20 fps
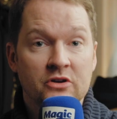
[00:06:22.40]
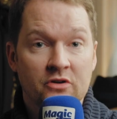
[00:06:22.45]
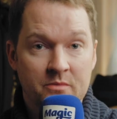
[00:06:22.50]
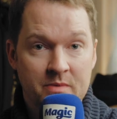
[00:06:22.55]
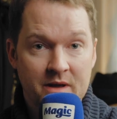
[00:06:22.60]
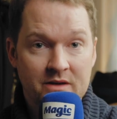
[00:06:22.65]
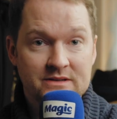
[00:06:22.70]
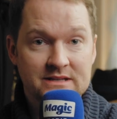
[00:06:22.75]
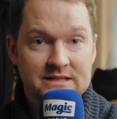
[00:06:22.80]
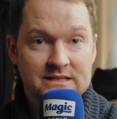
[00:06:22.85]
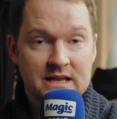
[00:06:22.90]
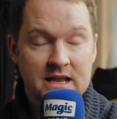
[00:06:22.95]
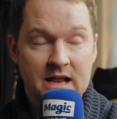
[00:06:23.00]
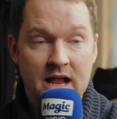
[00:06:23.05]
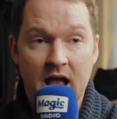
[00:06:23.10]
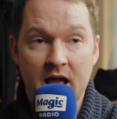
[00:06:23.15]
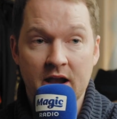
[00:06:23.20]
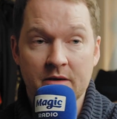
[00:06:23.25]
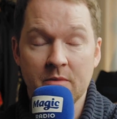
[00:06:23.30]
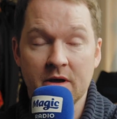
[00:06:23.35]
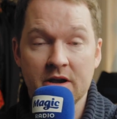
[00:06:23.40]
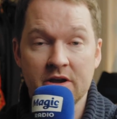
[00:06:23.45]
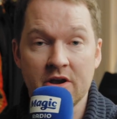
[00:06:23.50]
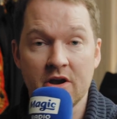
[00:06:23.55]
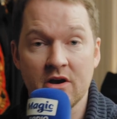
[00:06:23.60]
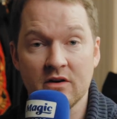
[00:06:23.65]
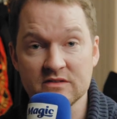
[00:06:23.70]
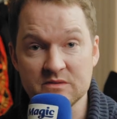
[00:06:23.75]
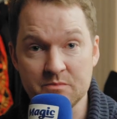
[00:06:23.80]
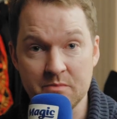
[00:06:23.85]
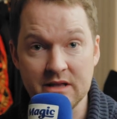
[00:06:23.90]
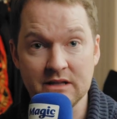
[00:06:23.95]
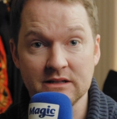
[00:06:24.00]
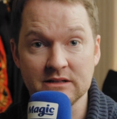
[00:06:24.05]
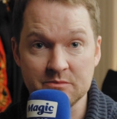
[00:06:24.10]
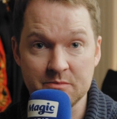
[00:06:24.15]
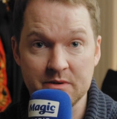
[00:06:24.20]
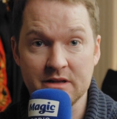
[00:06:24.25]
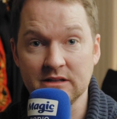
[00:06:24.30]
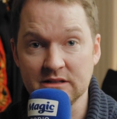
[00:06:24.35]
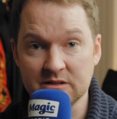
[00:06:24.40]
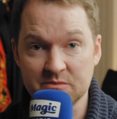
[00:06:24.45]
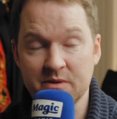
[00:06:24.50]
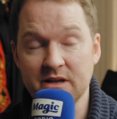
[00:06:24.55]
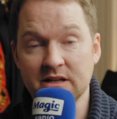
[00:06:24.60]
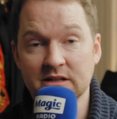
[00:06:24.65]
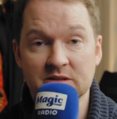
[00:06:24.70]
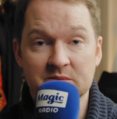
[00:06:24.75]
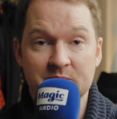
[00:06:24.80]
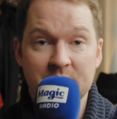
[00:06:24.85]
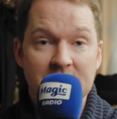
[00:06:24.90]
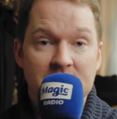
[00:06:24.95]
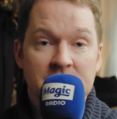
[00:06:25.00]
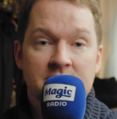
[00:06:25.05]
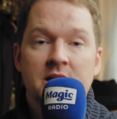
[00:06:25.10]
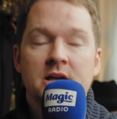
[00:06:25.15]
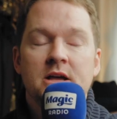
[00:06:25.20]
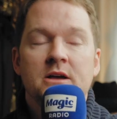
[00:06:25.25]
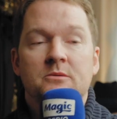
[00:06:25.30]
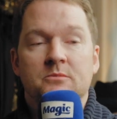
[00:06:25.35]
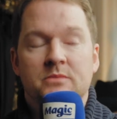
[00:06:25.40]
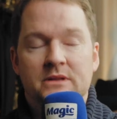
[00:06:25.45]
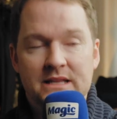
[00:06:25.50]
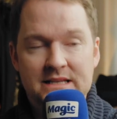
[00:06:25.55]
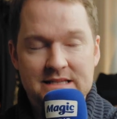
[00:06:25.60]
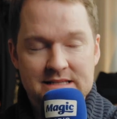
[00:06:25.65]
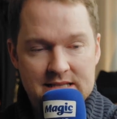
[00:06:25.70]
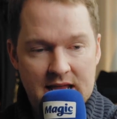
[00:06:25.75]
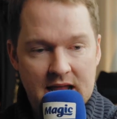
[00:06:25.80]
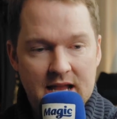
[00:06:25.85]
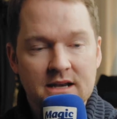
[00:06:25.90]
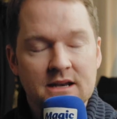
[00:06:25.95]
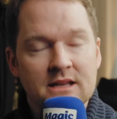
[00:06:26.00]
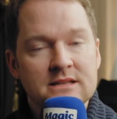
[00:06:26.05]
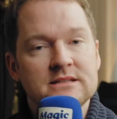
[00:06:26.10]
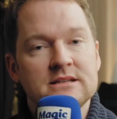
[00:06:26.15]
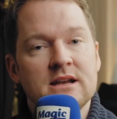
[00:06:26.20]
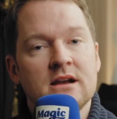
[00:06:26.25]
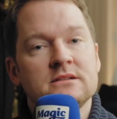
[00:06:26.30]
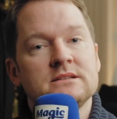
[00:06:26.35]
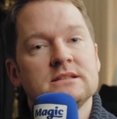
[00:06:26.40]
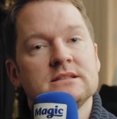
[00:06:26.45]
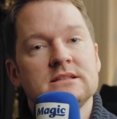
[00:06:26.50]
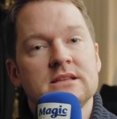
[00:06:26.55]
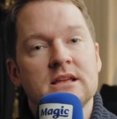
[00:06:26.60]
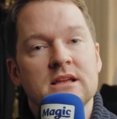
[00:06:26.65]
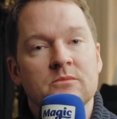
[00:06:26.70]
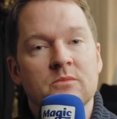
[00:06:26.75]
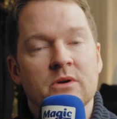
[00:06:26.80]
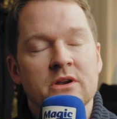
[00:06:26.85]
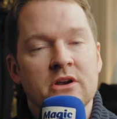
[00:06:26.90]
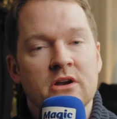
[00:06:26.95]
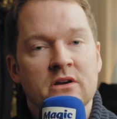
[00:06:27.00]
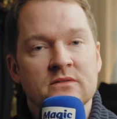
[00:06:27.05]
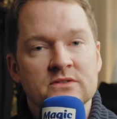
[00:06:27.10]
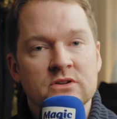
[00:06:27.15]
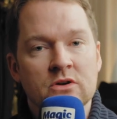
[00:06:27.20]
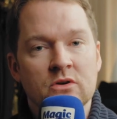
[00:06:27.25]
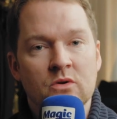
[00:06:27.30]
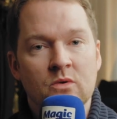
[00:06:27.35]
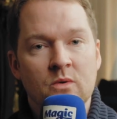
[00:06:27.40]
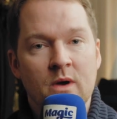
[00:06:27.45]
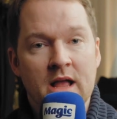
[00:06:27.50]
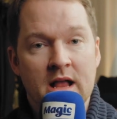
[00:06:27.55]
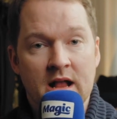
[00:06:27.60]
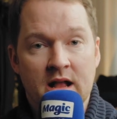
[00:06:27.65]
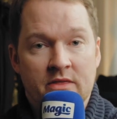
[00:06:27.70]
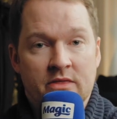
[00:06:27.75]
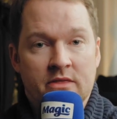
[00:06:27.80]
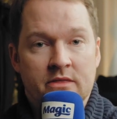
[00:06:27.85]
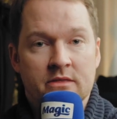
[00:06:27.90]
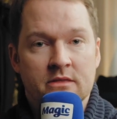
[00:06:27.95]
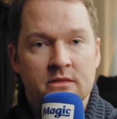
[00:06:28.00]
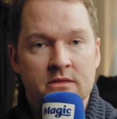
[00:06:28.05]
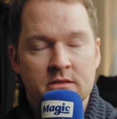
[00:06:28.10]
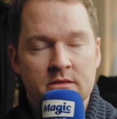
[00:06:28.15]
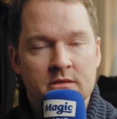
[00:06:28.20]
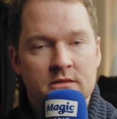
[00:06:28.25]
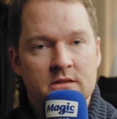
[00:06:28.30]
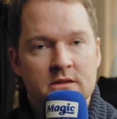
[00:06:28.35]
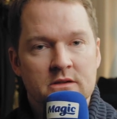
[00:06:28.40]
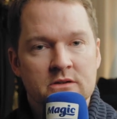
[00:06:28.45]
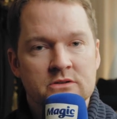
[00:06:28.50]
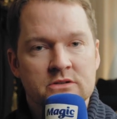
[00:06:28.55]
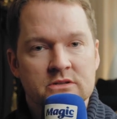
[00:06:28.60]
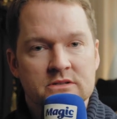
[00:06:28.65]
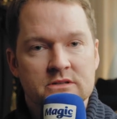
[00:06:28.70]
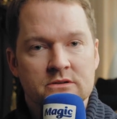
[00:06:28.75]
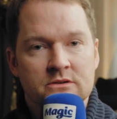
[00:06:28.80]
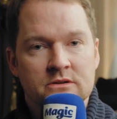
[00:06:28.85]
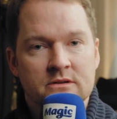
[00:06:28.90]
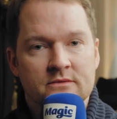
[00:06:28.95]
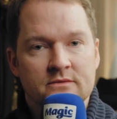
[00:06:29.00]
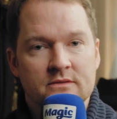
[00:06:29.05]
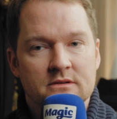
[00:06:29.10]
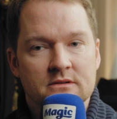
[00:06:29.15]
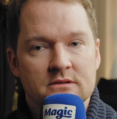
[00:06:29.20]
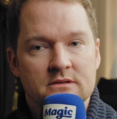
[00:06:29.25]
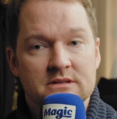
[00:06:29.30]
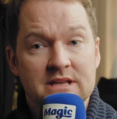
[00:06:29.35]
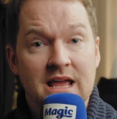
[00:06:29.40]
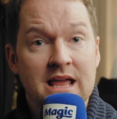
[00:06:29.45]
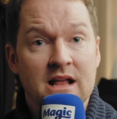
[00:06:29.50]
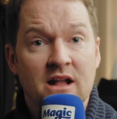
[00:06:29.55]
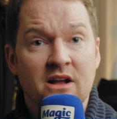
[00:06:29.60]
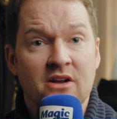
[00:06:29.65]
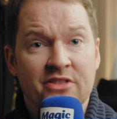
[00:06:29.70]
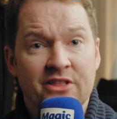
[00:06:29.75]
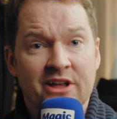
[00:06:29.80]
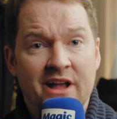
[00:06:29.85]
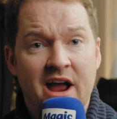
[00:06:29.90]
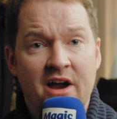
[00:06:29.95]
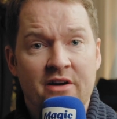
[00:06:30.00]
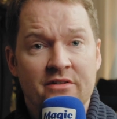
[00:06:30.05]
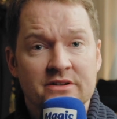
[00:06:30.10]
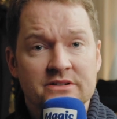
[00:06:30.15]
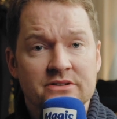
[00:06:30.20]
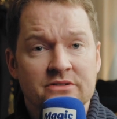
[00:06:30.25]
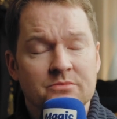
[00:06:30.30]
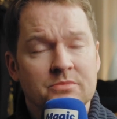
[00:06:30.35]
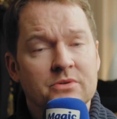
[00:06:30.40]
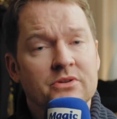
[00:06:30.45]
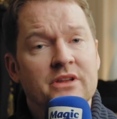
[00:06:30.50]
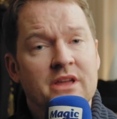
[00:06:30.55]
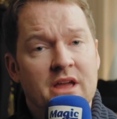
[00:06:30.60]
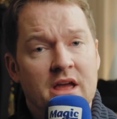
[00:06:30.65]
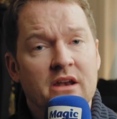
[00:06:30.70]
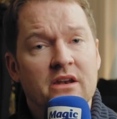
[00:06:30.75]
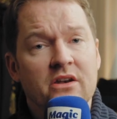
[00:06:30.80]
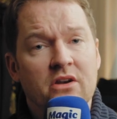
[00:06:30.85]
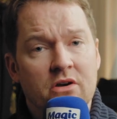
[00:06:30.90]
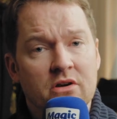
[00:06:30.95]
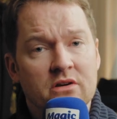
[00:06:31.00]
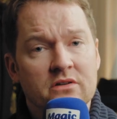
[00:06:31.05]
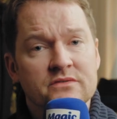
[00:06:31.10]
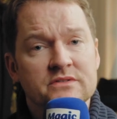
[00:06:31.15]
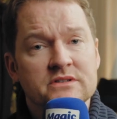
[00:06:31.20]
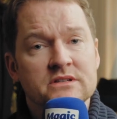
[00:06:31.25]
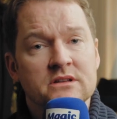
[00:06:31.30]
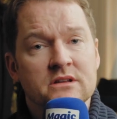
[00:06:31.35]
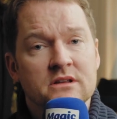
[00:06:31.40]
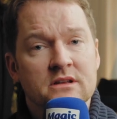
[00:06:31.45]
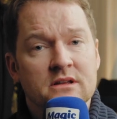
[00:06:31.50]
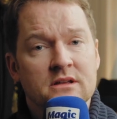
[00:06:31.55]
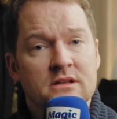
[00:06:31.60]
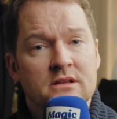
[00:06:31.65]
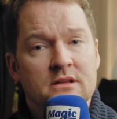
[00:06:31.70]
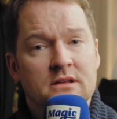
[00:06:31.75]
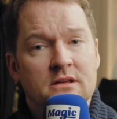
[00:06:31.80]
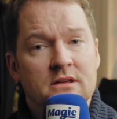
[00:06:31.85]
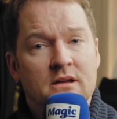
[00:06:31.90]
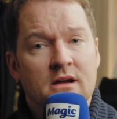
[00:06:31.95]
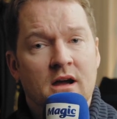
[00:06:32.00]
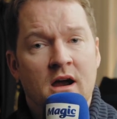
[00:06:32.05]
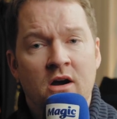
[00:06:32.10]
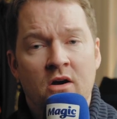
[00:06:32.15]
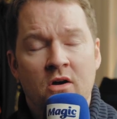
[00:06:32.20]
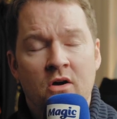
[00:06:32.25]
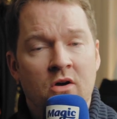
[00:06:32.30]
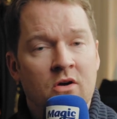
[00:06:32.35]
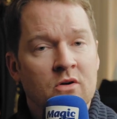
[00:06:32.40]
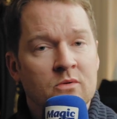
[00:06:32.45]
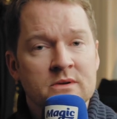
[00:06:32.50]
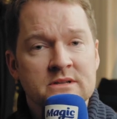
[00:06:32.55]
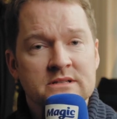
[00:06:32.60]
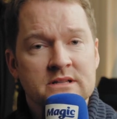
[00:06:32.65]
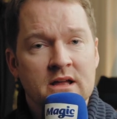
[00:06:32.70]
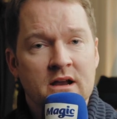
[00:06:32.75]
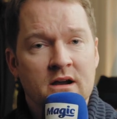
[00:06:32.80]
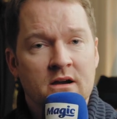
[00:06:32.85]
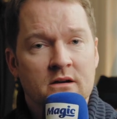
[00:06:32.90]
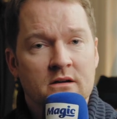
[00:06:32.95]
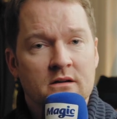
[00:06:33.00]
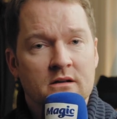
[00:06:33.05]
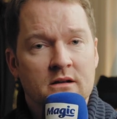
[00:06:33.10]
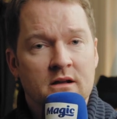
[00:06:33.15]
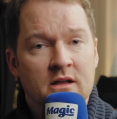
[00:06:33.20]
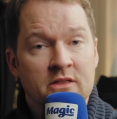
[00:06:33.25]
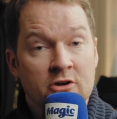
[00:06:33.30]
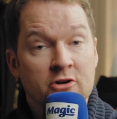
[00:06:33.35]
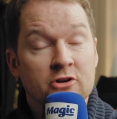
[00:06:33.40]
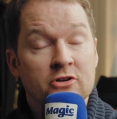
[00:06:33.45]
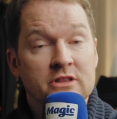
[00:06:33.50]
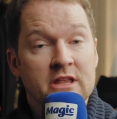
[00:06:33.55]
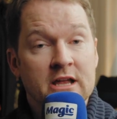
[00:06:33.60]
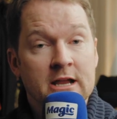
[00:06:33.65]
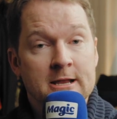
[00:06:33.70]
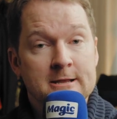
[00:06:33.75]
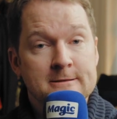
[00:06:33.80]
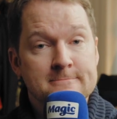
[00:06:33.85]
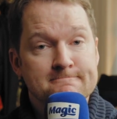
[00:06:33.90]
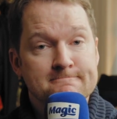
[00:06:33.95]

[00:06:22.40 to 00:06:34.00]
You're about to sing and my nerves build. But the second I start to sing, my nerves go away and you just sort of take on the character. But yeah, nerves are always there and they're a good thing.